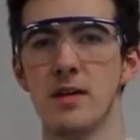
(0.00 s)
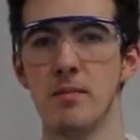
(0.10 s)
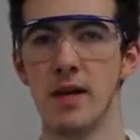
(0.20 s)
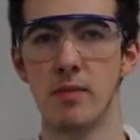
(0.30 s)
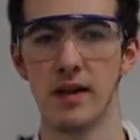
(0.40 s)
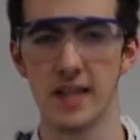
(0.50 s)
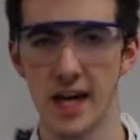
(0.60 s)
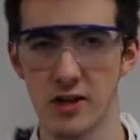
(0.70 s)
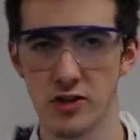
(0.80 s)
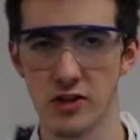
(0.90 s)
made by the
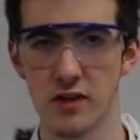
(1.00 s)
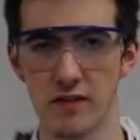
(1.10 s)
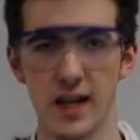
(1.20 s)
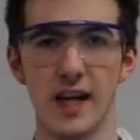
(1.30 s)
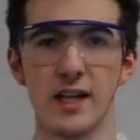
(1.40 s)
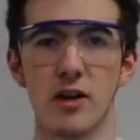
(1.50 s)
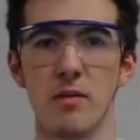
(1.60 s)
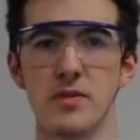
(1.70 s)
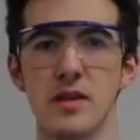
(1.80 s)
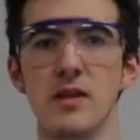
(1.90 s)
engine of the
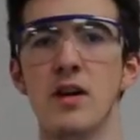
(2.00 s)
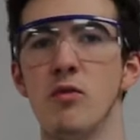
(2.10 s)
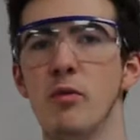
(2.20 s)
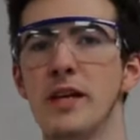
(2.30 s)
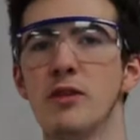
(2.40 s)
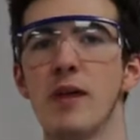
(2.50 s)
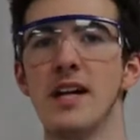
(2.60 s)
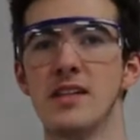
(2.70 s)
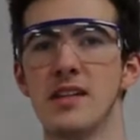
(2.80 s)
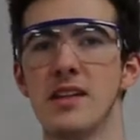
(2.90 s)
helicopter will be
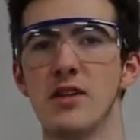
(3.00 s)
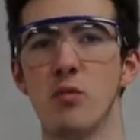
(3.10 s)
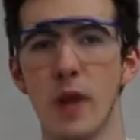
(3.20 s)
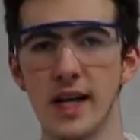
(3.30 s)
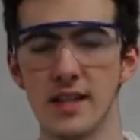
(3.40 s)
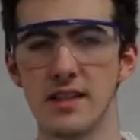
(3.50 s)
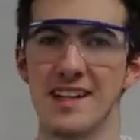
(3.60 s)
greater than the weight,